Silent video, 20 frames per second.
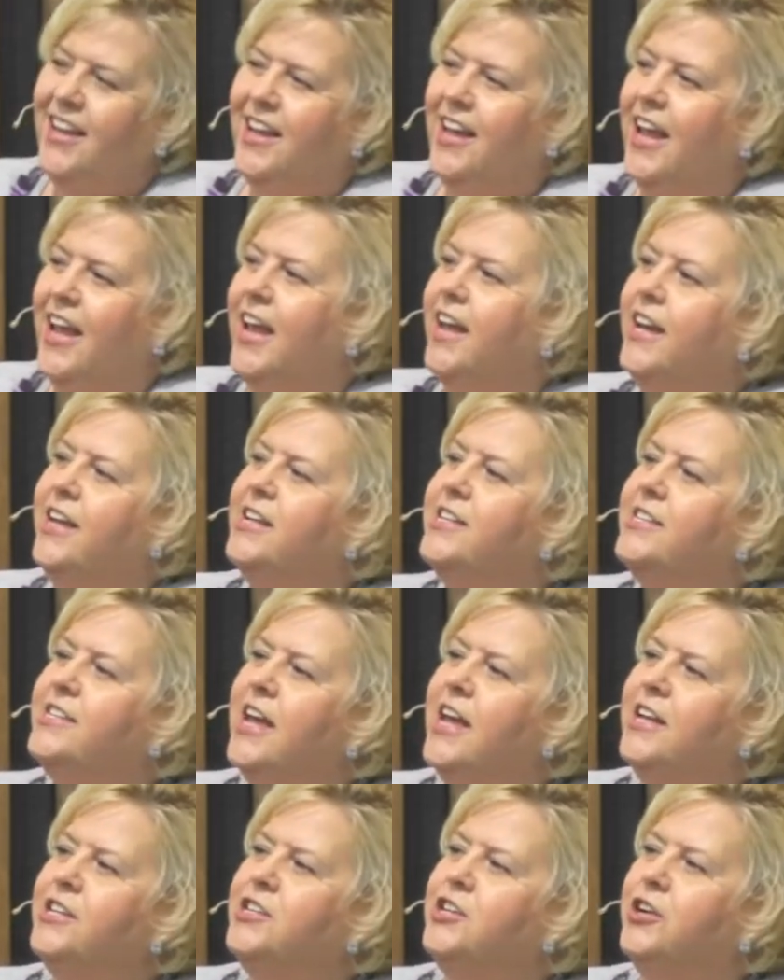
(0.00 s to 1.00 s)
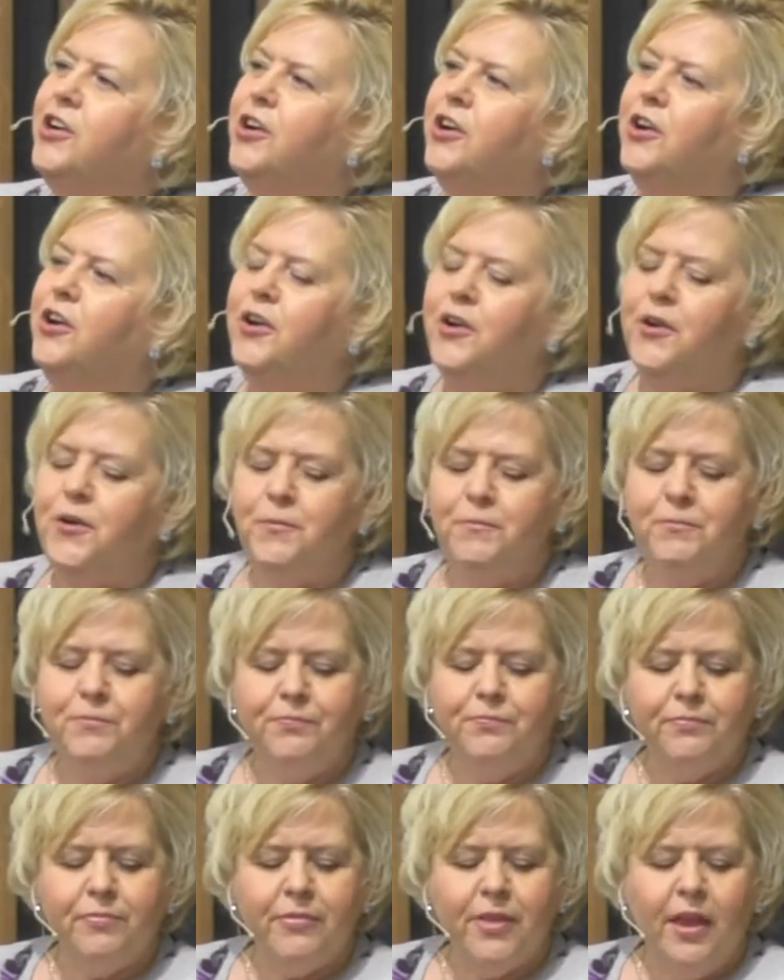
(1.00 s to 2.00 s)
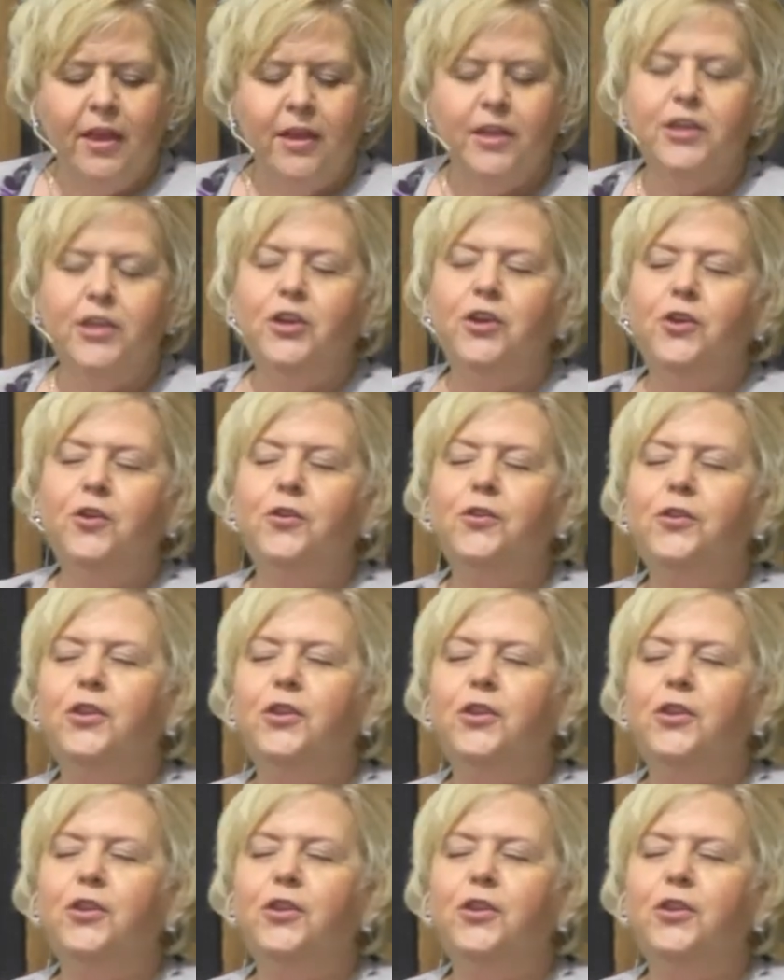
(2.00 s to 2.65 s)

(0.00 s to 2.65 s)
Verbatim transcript: And he said to her, You